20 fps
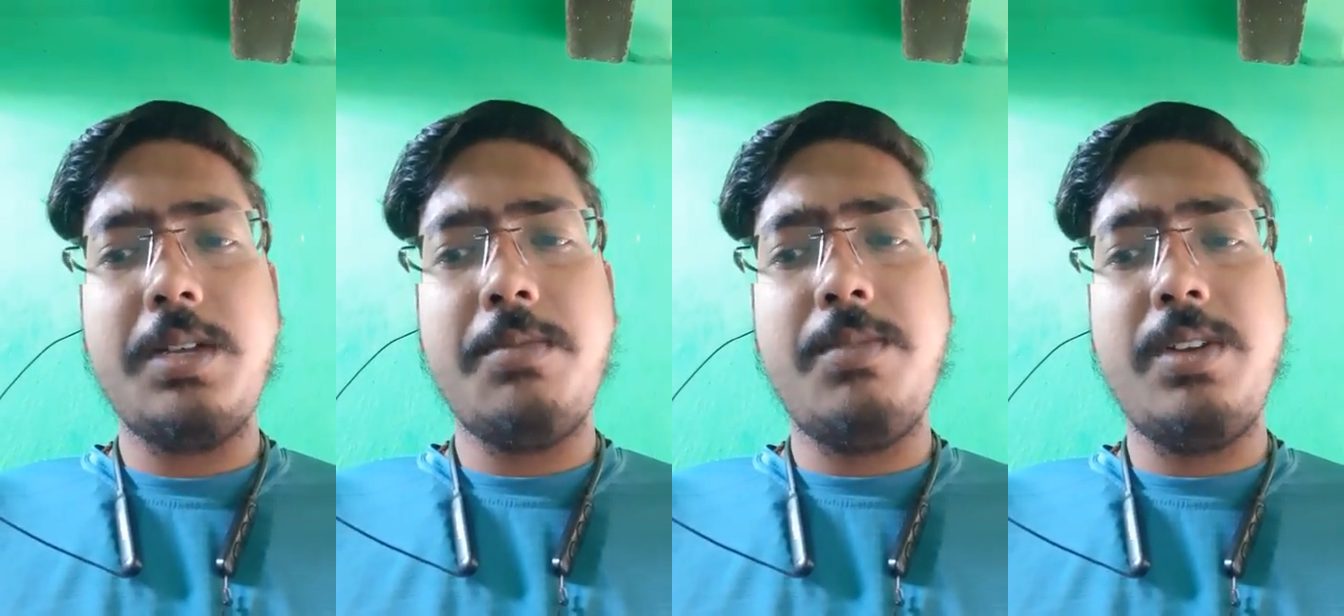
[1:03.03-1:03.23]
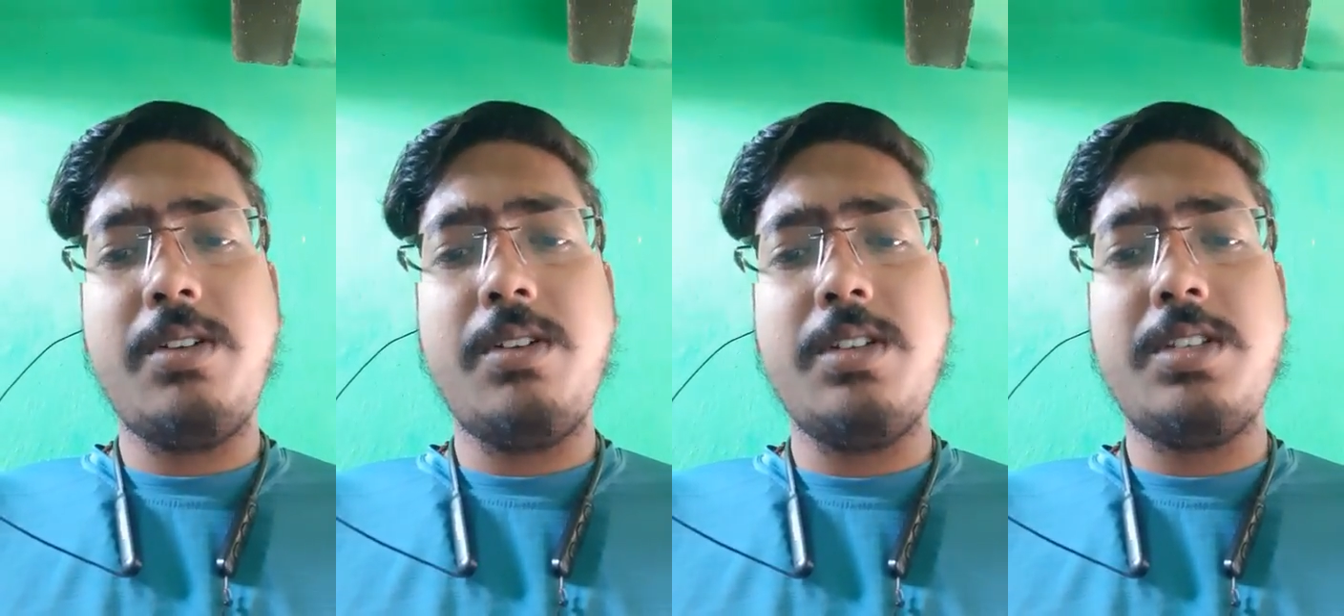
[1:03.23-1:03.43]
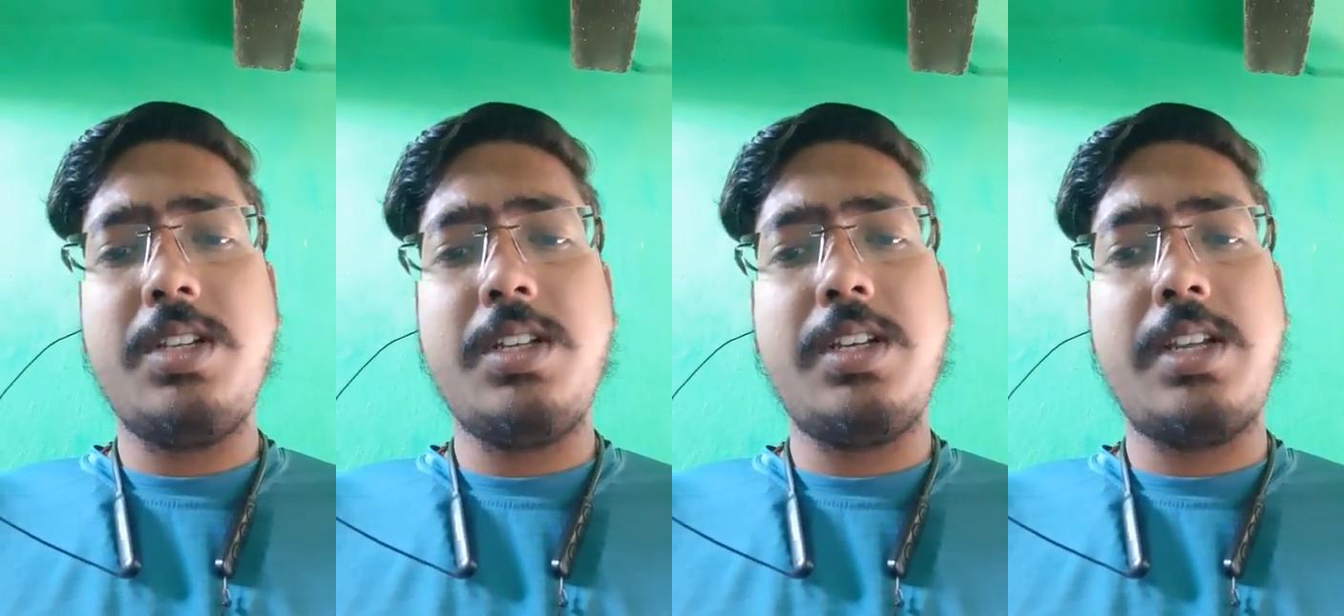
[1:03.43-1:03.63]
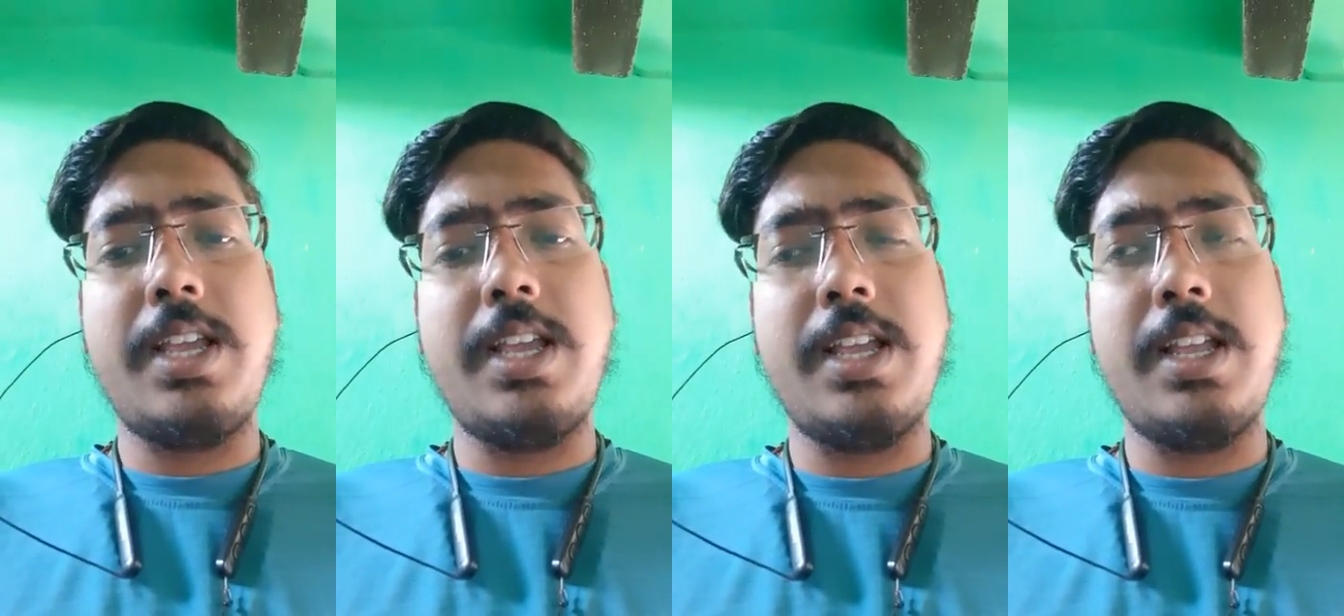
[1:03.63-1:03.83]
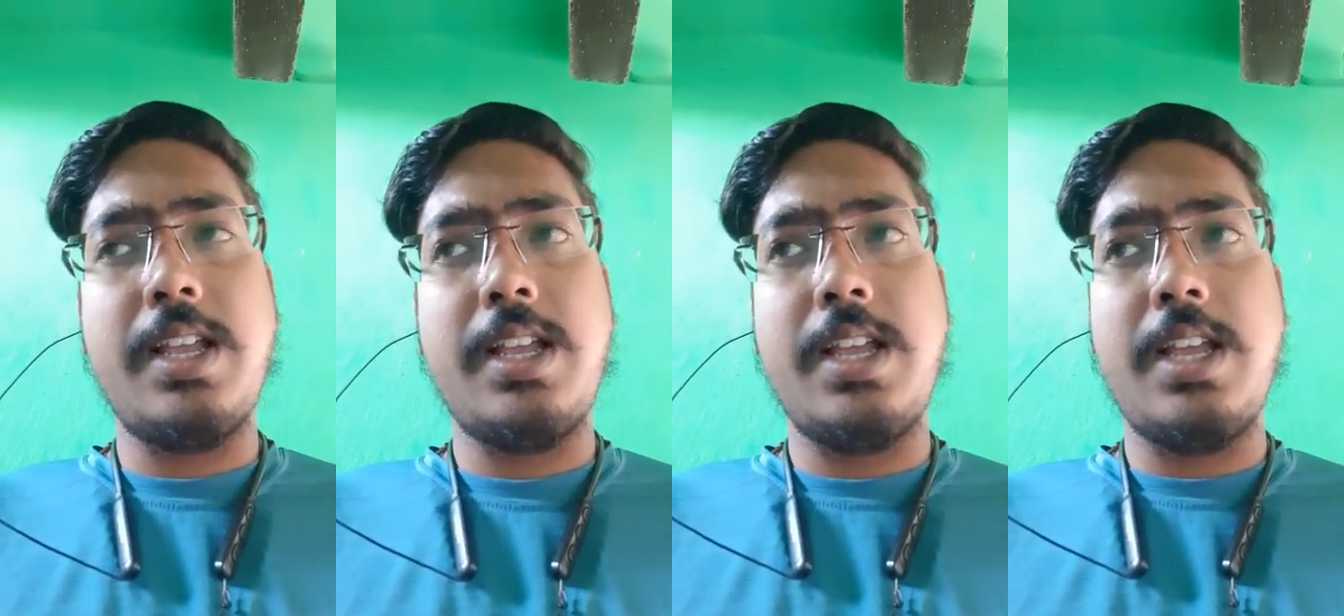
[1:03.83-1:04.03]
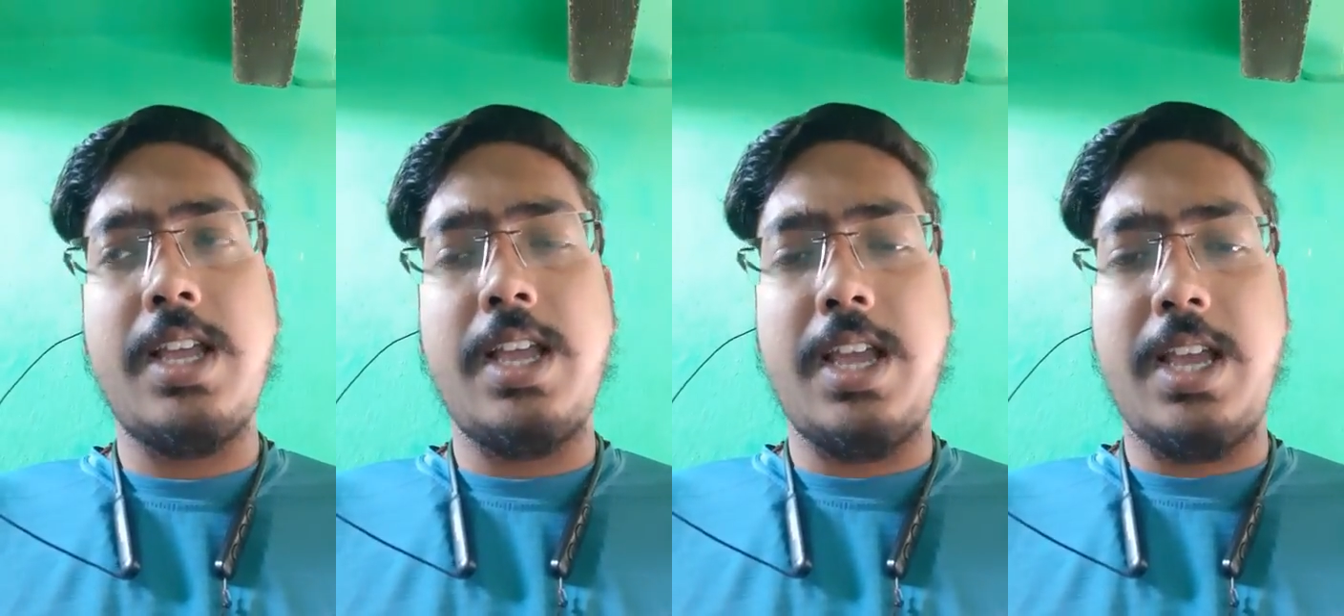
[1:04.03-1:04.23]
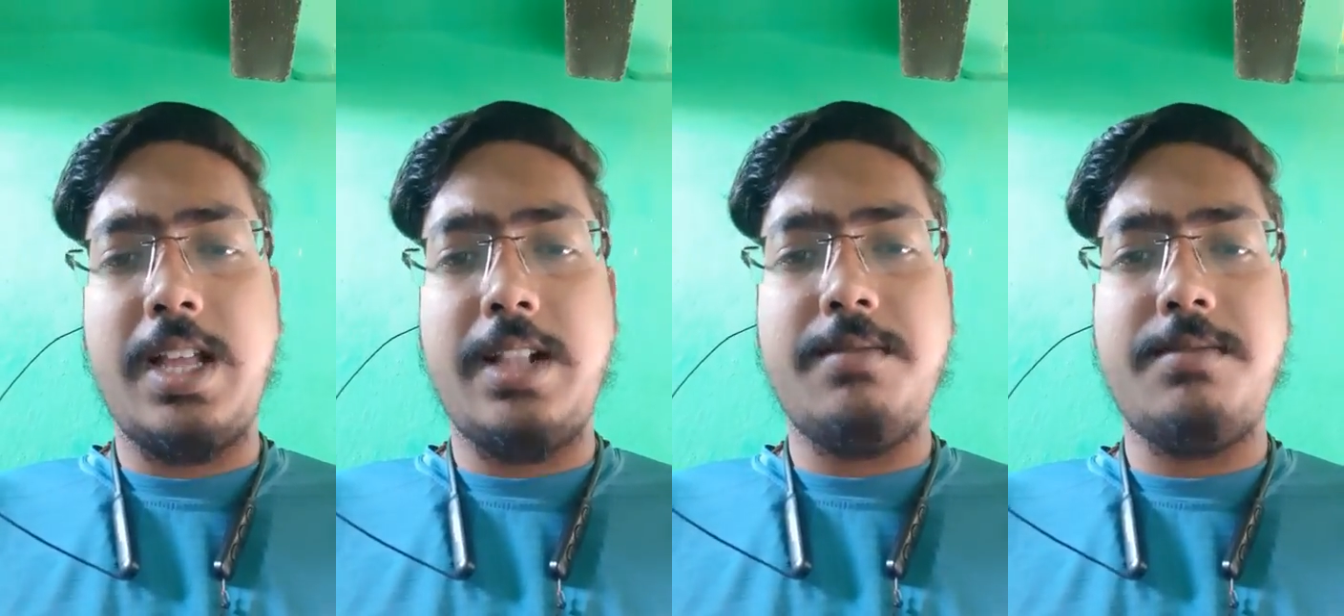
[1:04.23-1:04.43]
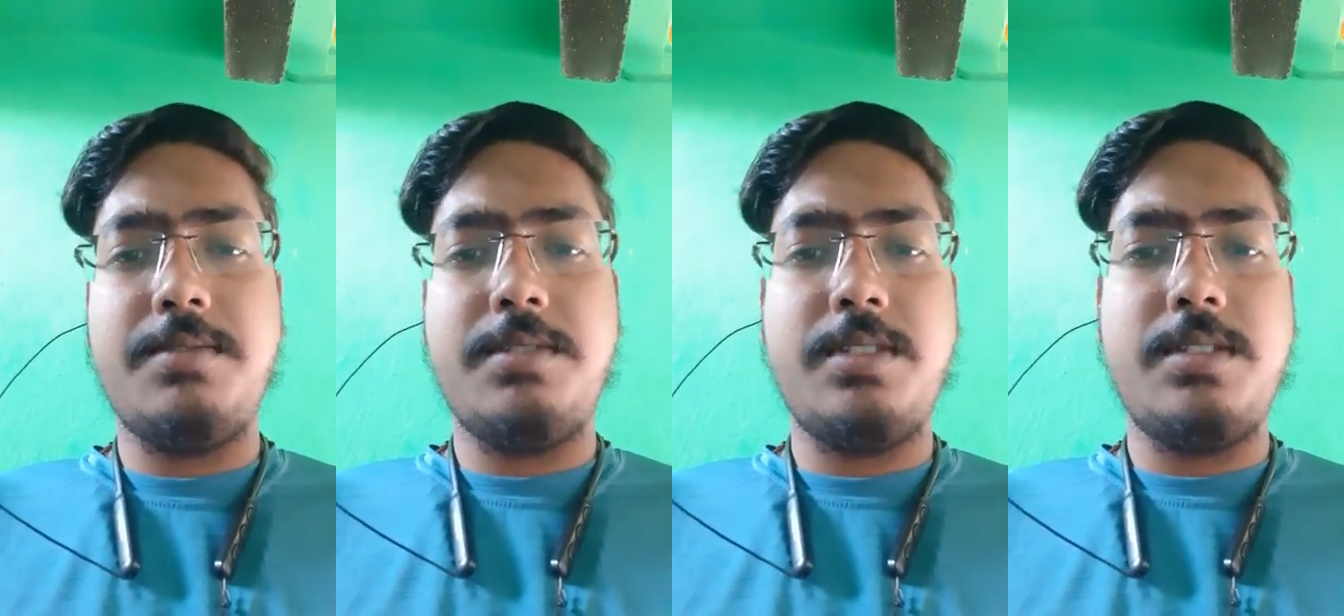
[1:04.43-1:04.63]
because it
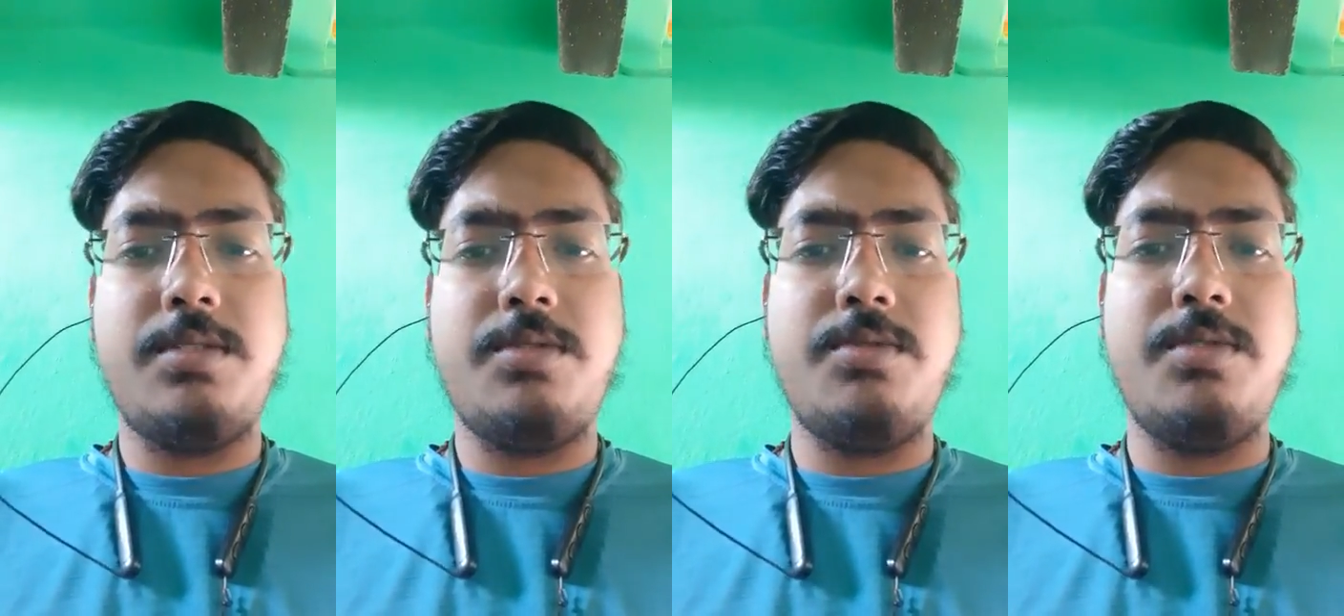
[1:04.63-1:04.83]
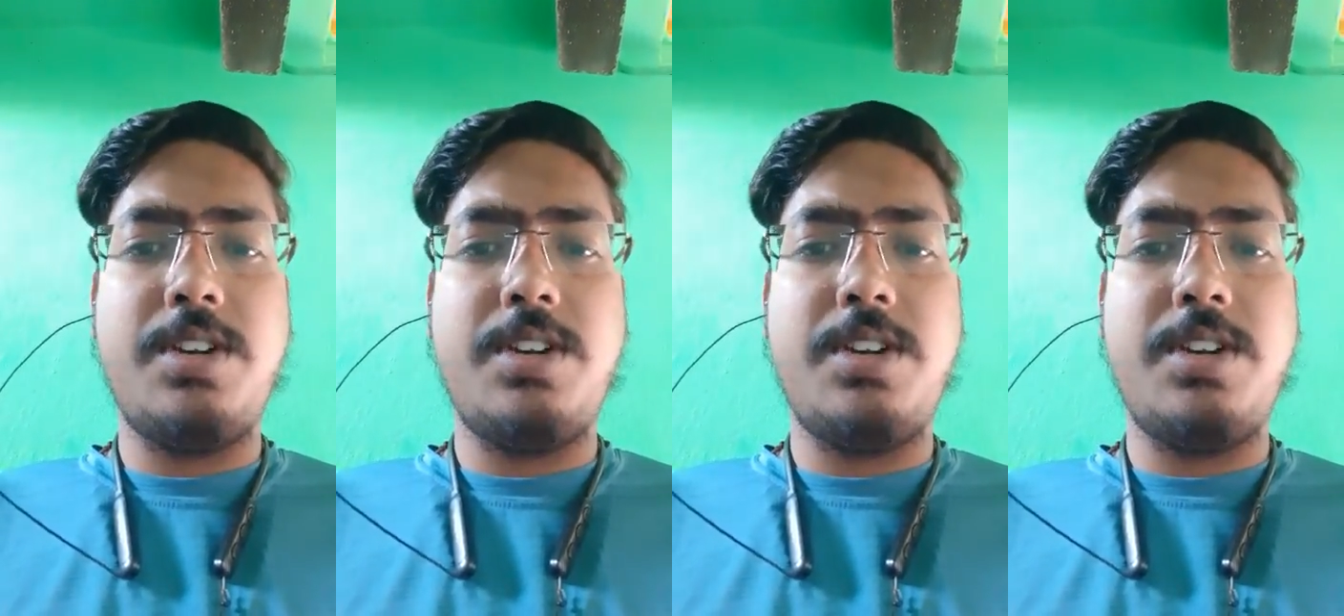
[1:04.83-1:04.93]
helps to